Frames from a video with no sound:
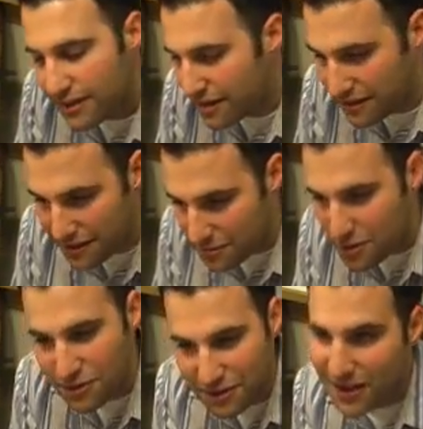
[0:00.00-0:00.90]
That doesn't
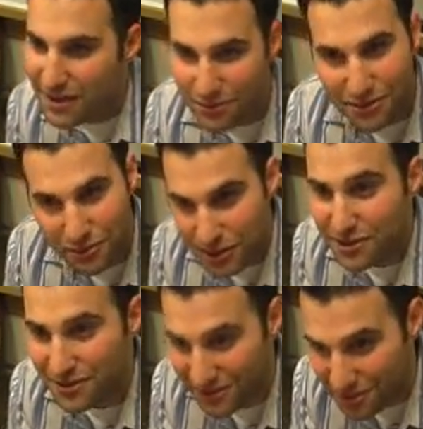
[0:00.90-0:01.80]
mean you still can't do it
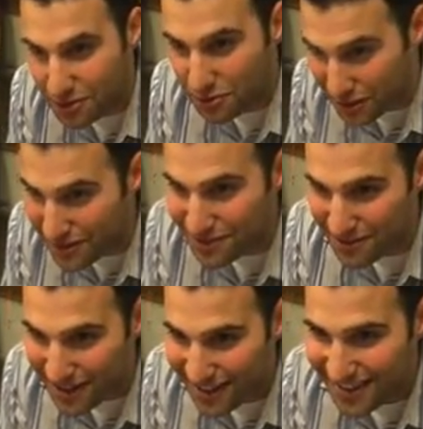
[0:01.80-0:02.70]
the
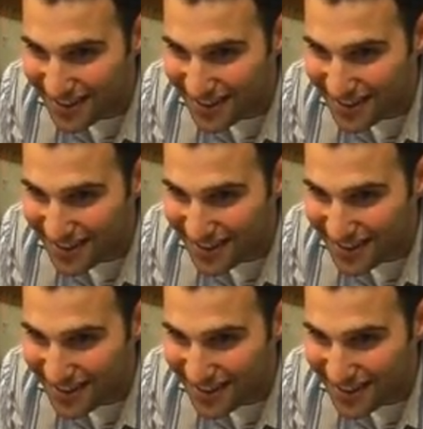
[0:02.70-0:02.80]
traditional way.